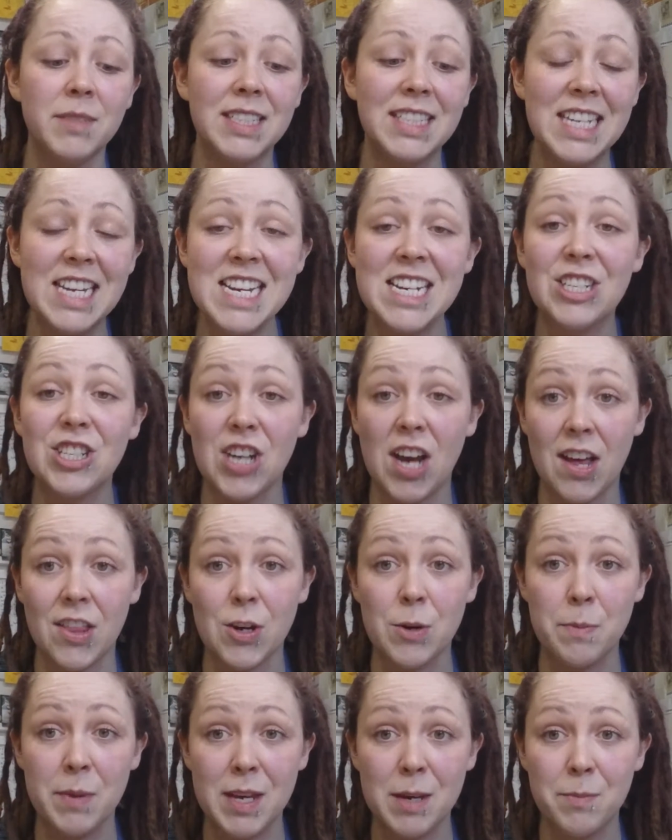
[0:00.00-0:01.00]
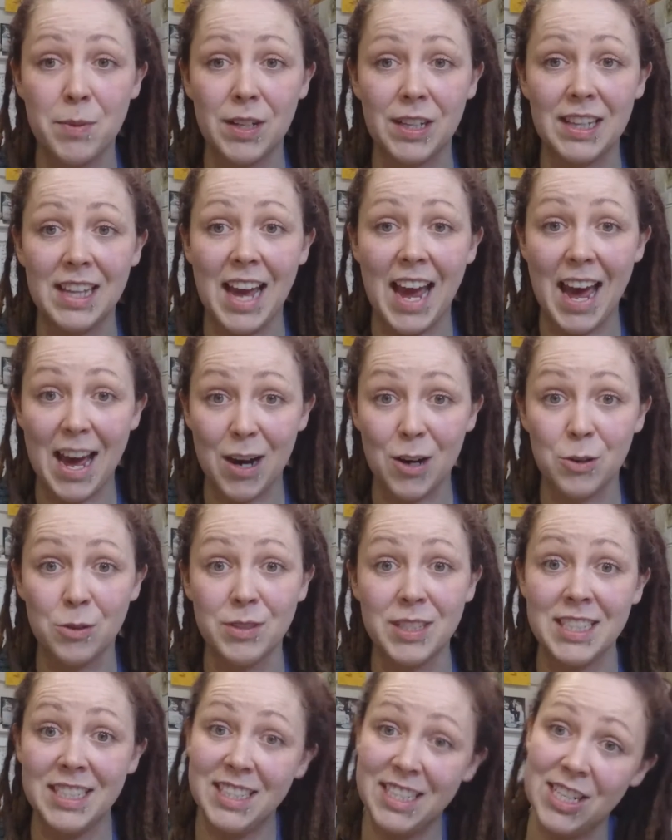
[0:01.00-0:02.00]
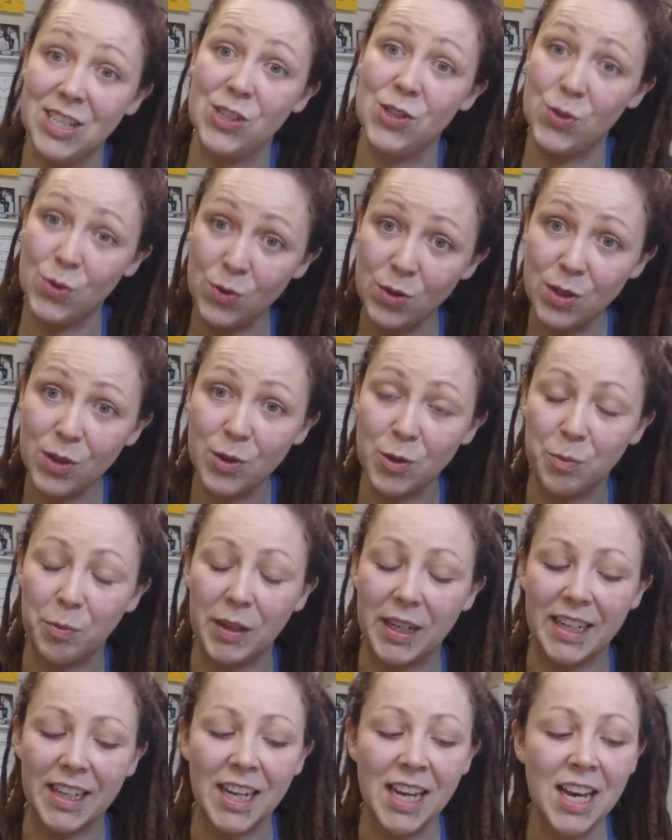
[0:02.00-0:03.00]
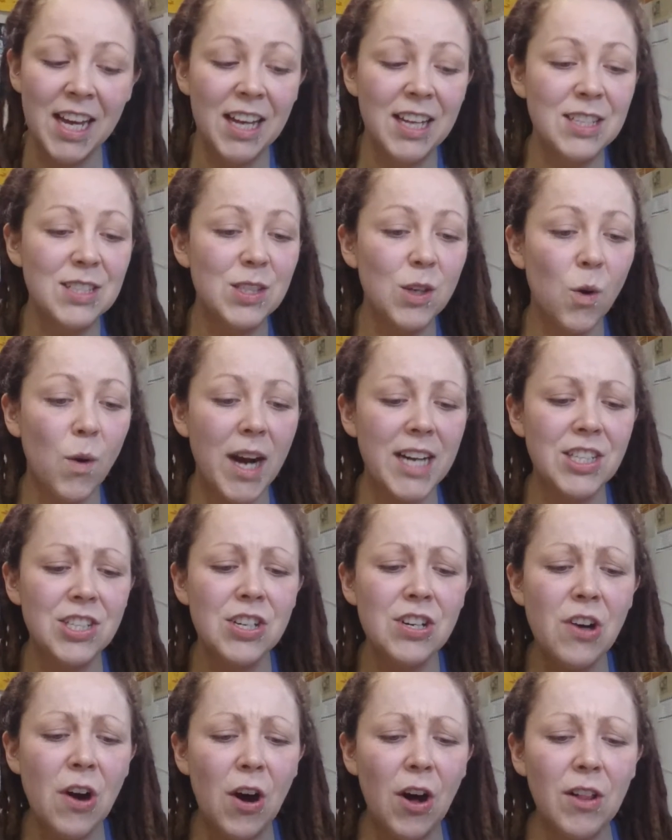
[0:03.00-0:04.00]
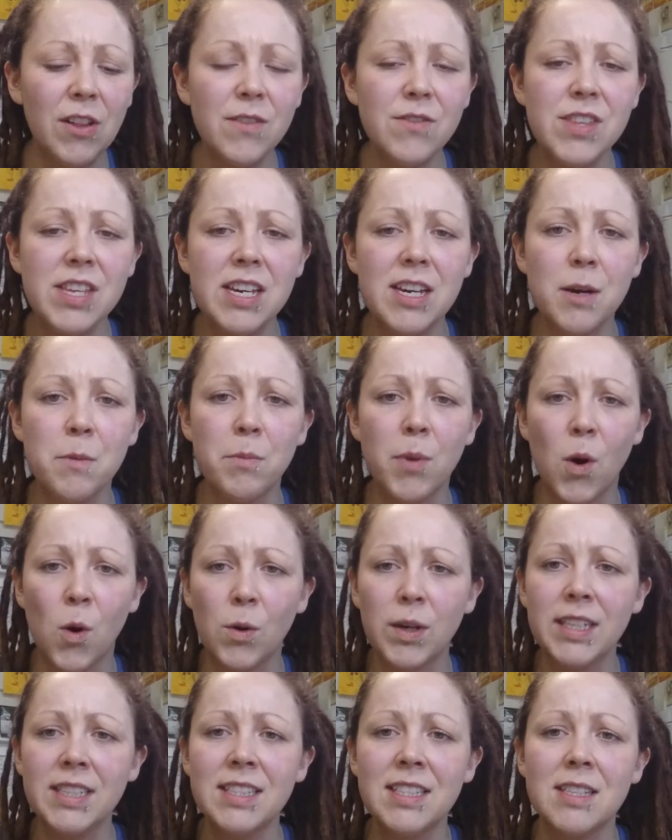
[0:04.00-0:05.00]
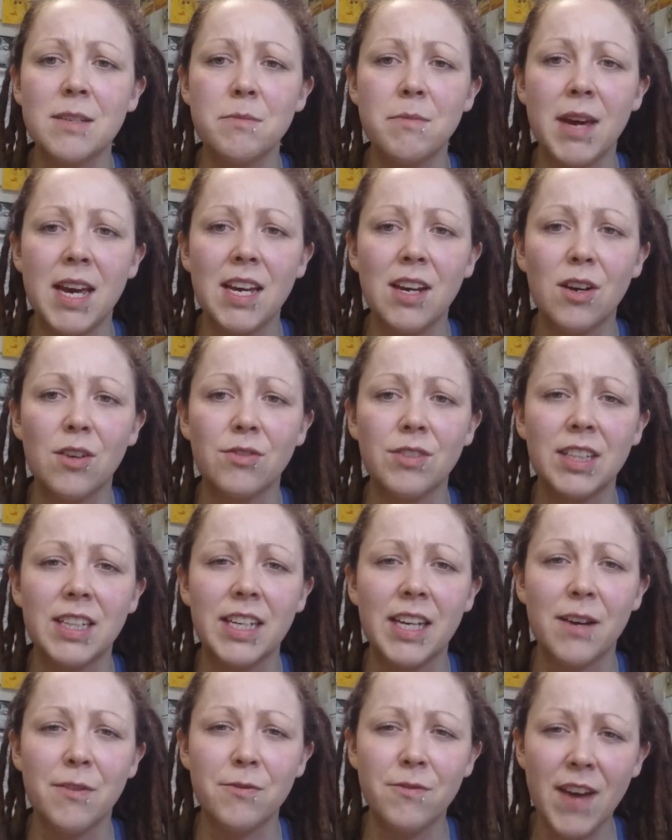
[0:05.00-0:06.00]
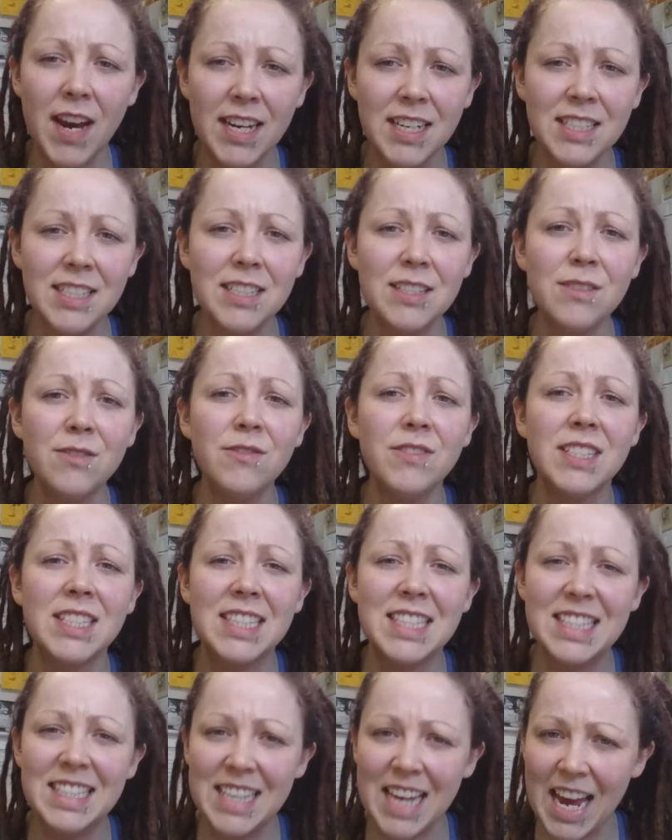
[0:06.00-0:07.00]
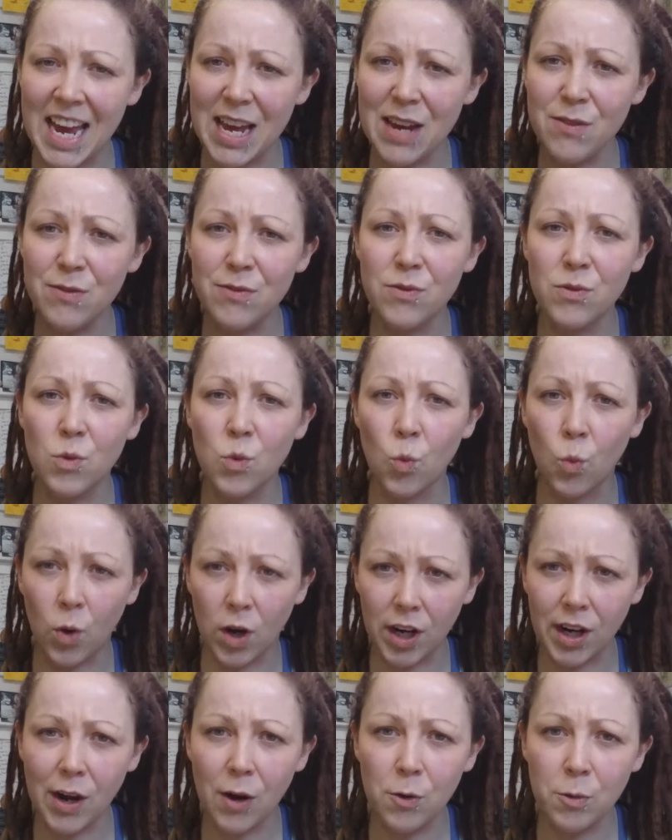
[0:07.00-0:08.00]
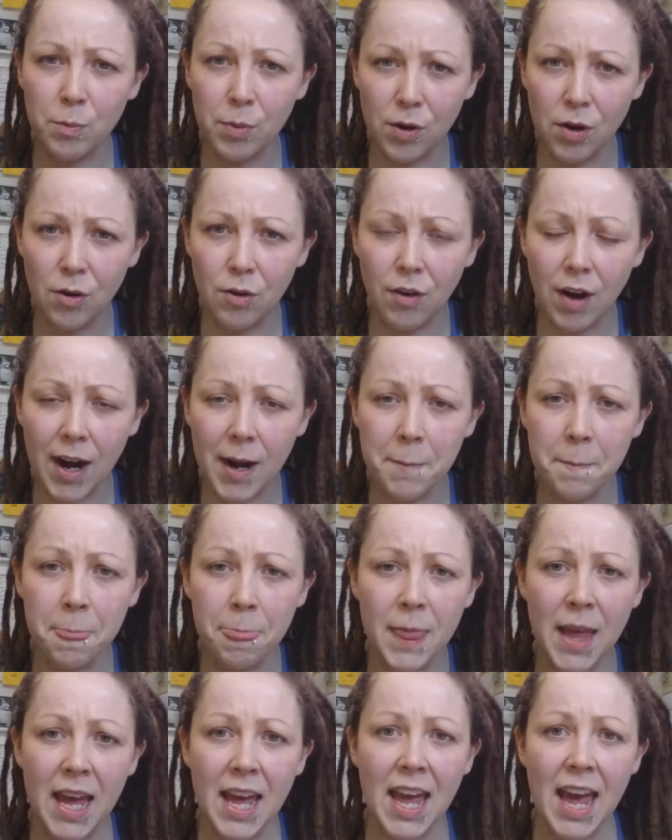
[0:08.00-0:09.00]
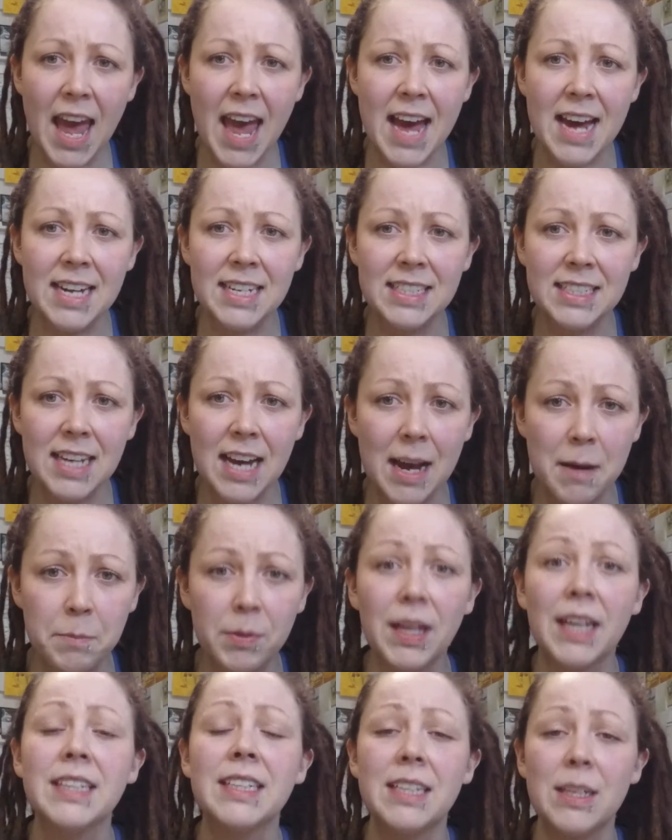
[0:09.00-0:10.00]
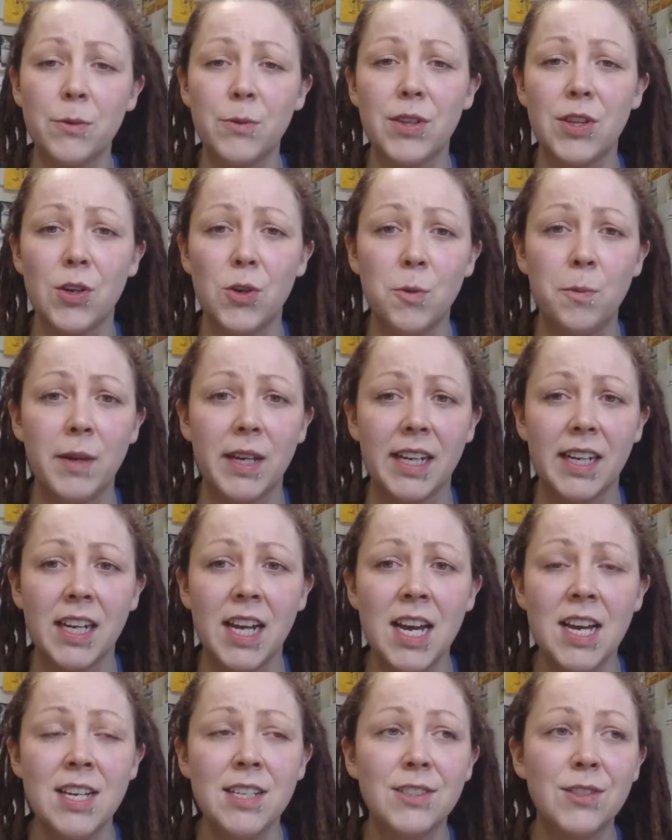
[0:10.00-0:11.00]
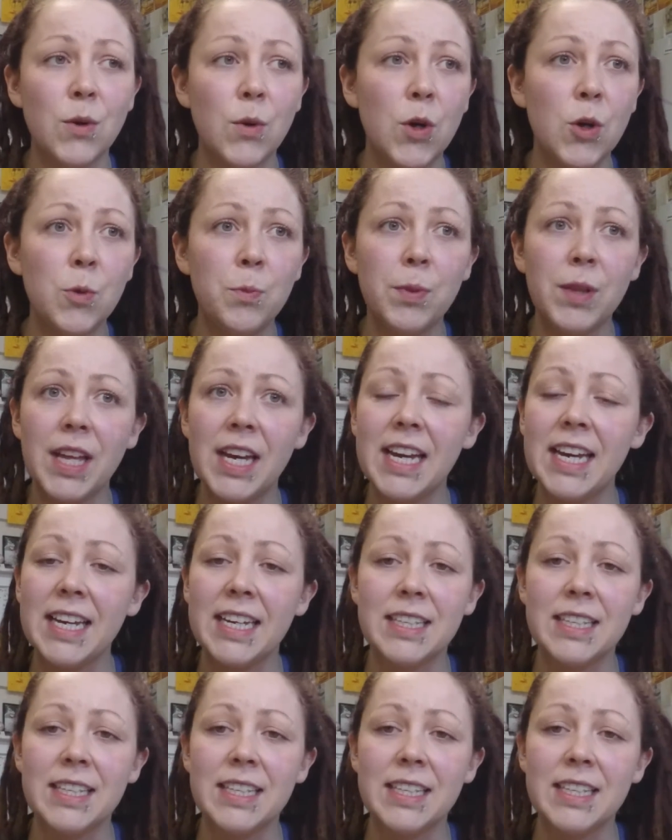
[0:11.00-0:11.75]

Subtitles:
teach other people how to teach hula hooping. So I took all of the components that make a really effective, safe workout program, and I blended it with hooping. So Hoop Play